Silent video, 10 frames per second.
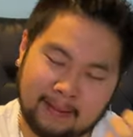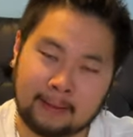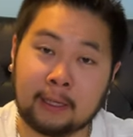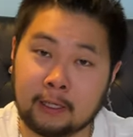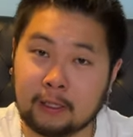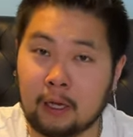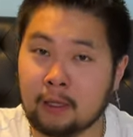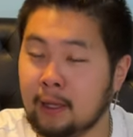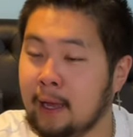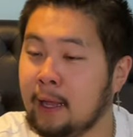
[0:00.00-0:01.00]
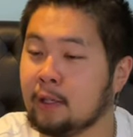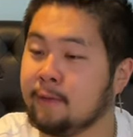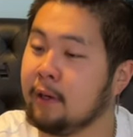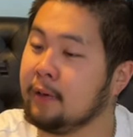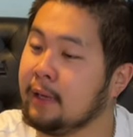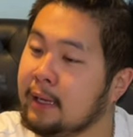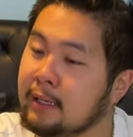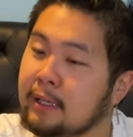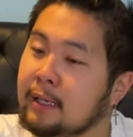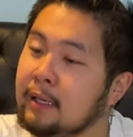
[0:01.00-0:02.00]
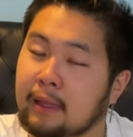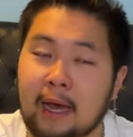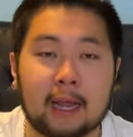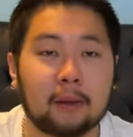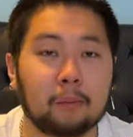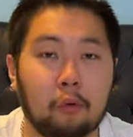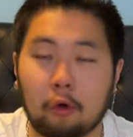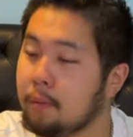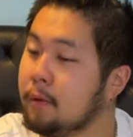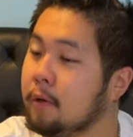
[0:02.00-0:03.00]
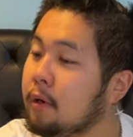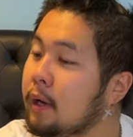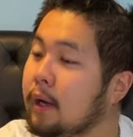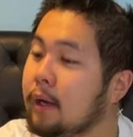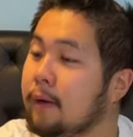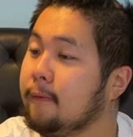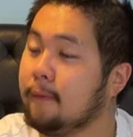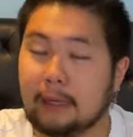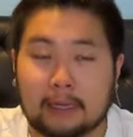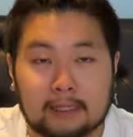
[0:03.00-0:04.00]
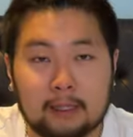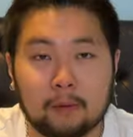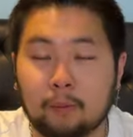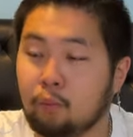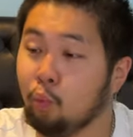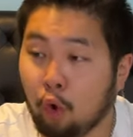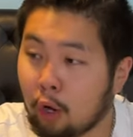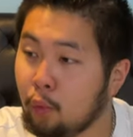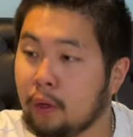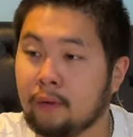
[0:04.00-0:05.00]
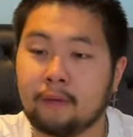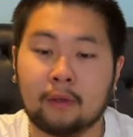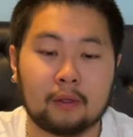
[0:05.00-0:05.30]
This, on the other hand, is very easy, light, portable, easy to work with.